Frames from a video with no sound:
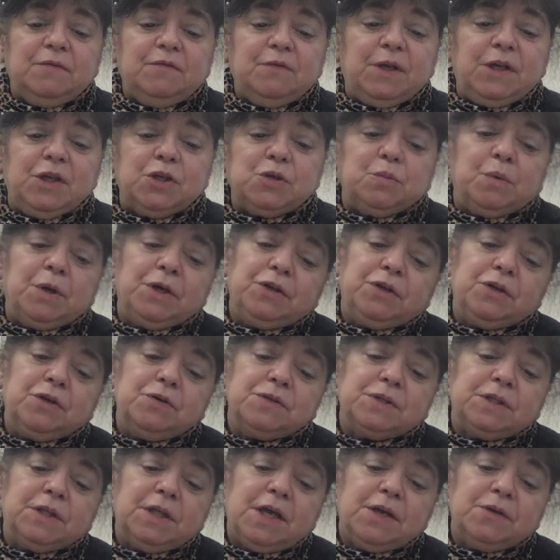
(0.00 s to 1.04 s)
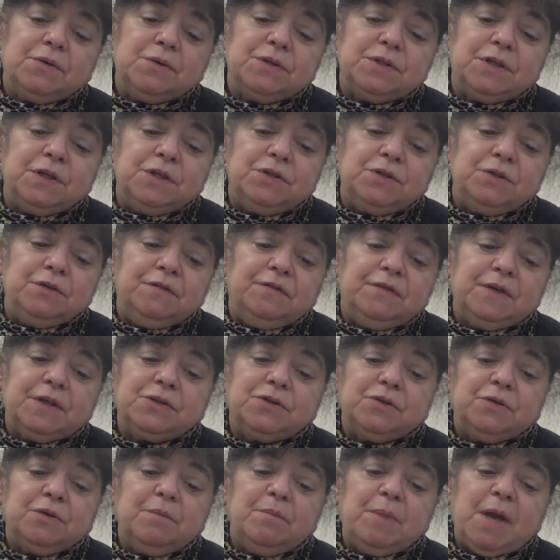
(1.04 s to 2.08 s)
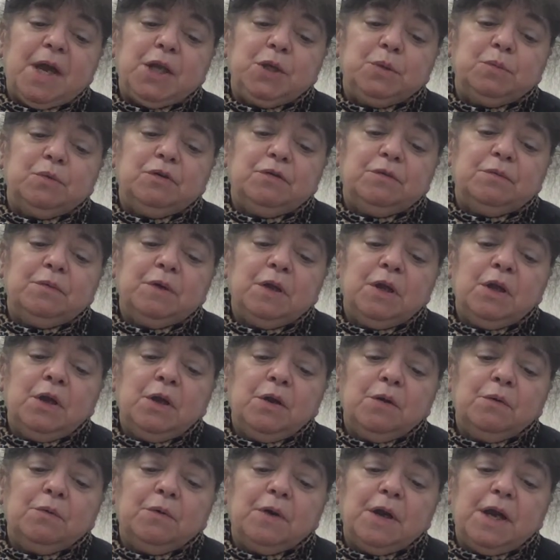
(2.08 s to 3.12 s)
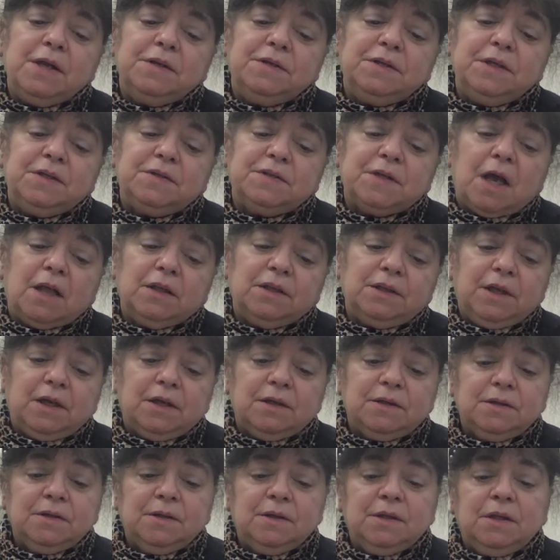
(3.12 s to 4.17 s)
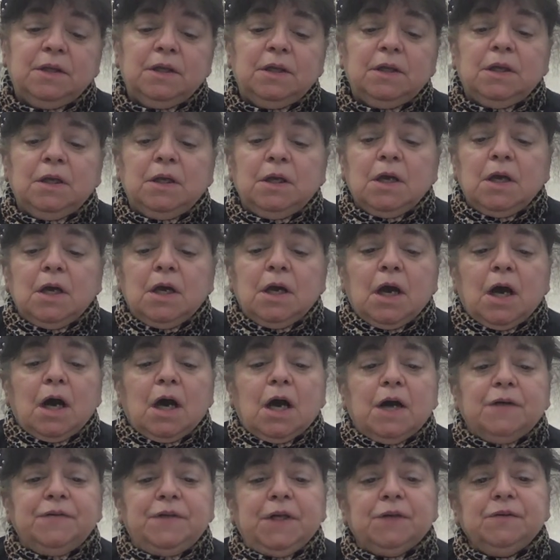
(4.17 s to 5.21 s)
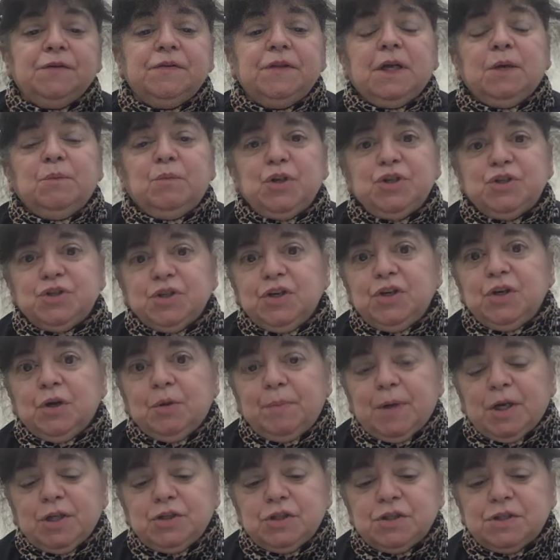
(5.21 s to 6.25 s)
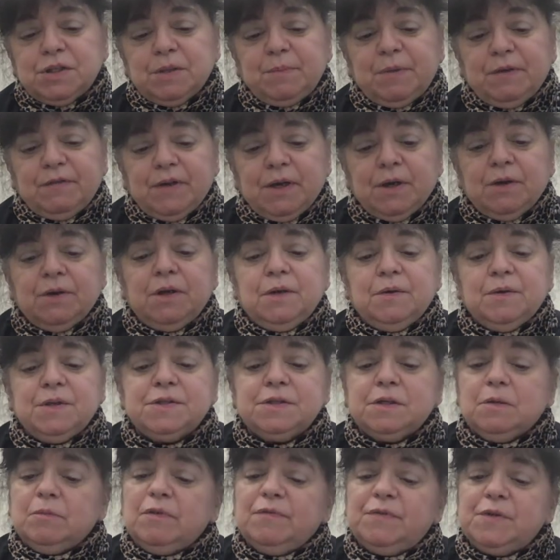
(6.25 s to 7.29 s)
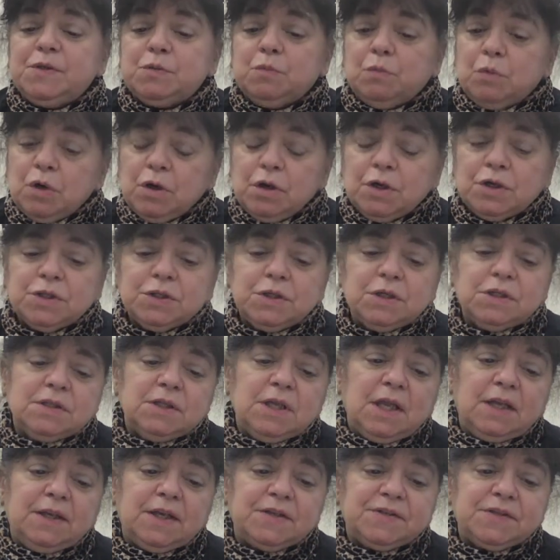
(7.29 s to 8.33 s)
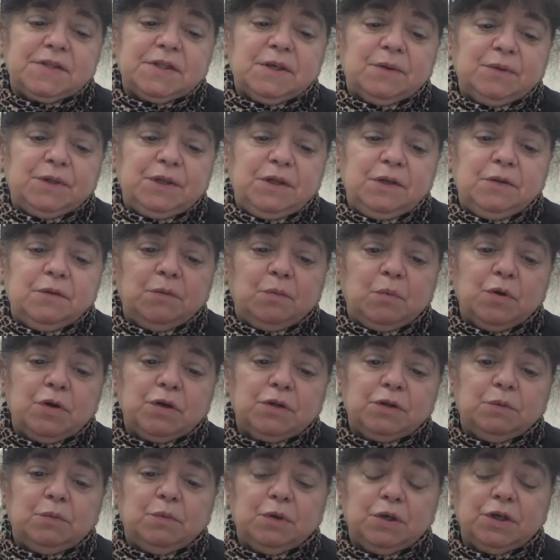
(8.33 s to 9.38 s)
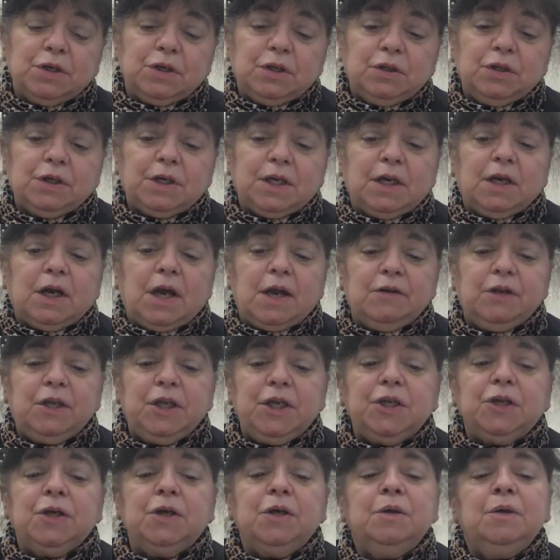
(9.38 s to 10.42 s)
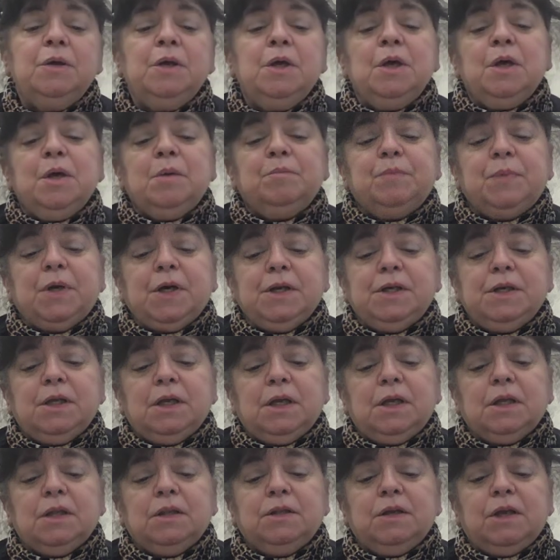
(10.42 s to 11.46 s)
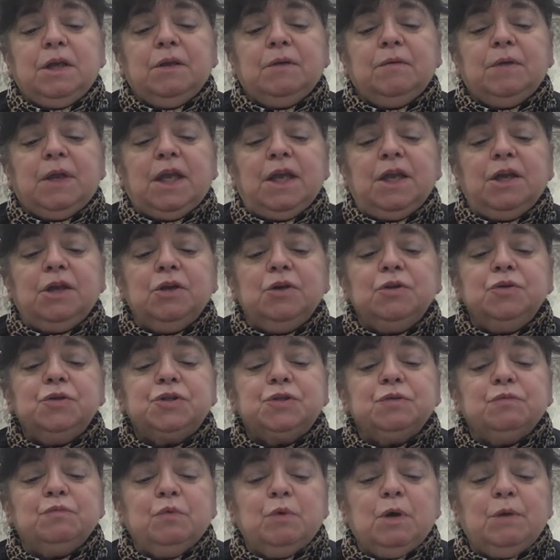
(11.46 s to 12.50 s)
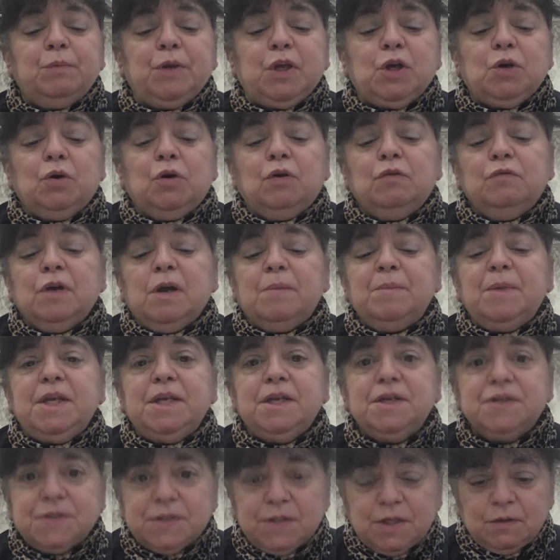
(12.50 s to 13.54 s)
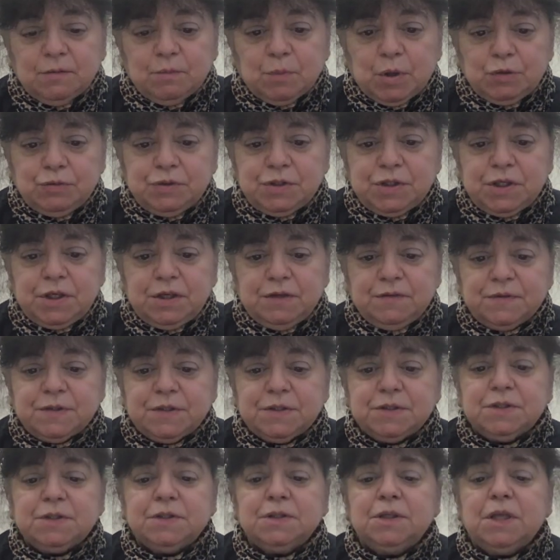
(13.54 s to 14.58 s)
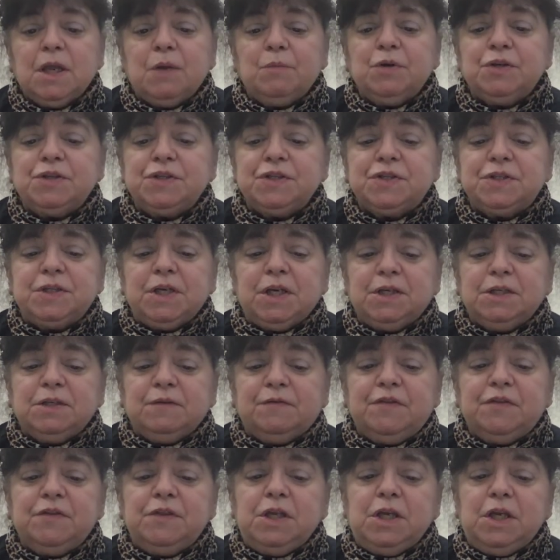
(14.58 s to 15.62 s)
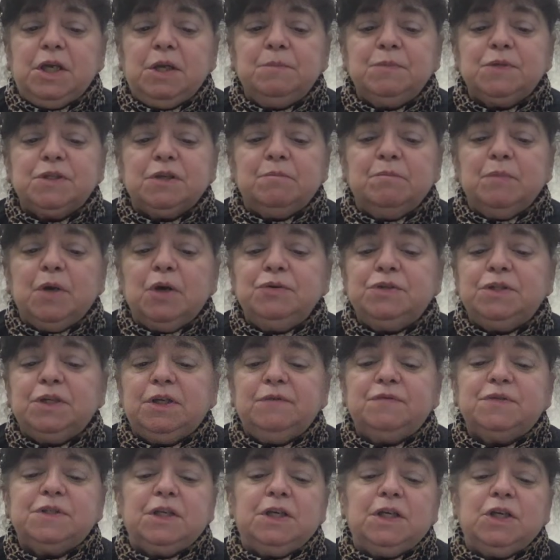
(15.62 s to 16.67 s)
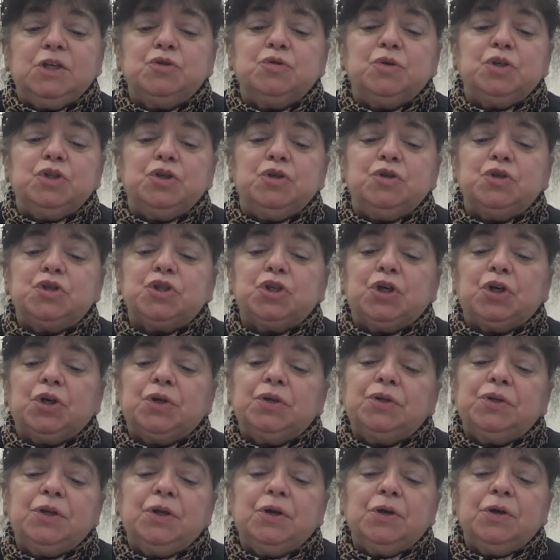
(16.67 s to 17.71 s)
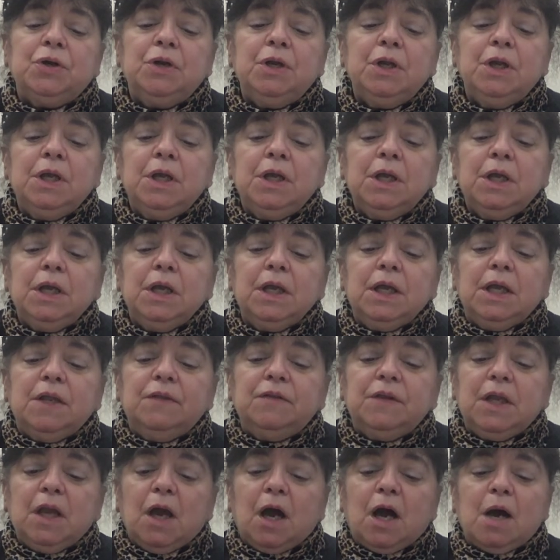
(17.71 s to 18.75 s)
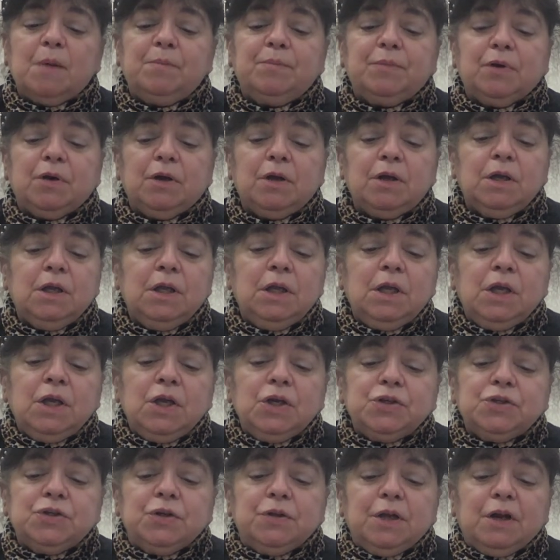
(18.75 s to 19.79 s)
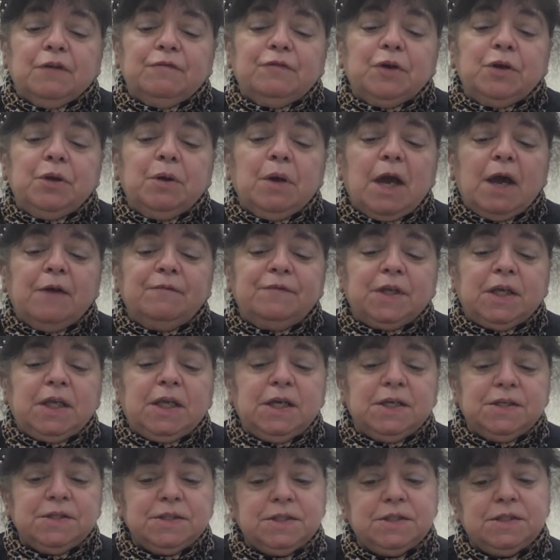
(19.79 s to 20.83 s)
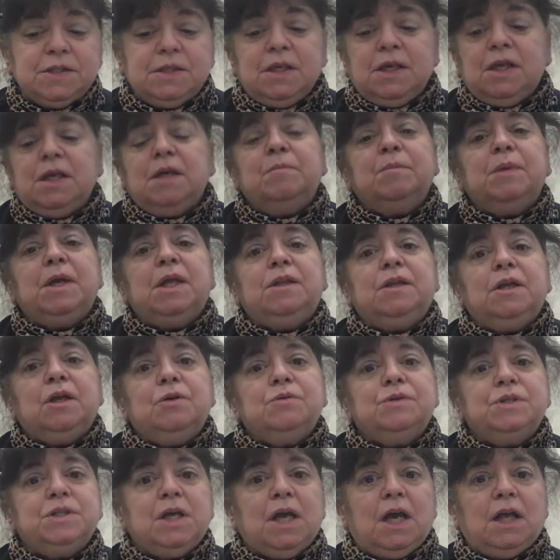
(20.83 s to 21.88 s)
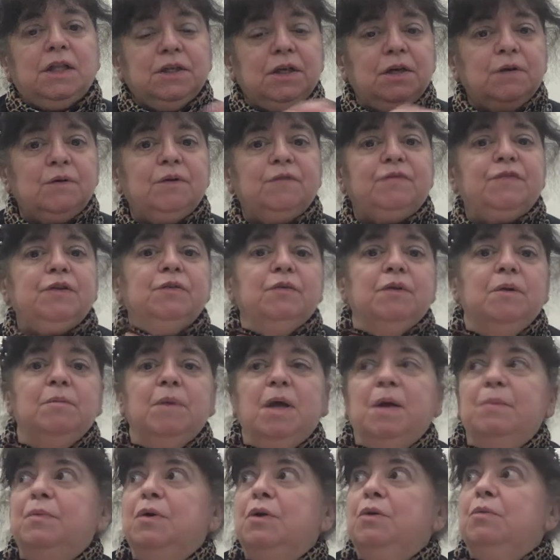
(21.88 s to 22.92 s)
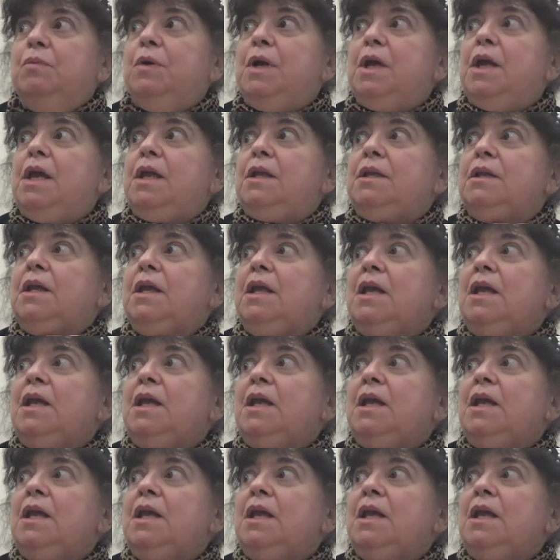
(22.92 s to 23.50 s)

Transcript: each one of those letters into Victor Emmanuel Re d'Italia. The other thing I want you to know about Giuseppe Verdi and some of his works, it's not necessarily the work that we're going to look at Aida, but he used what we call reminiscent motifs. They were distinctive themes of motifs that introduced earlier in the opera. So therefore you have the kiss theme in the Otello, if you remember when,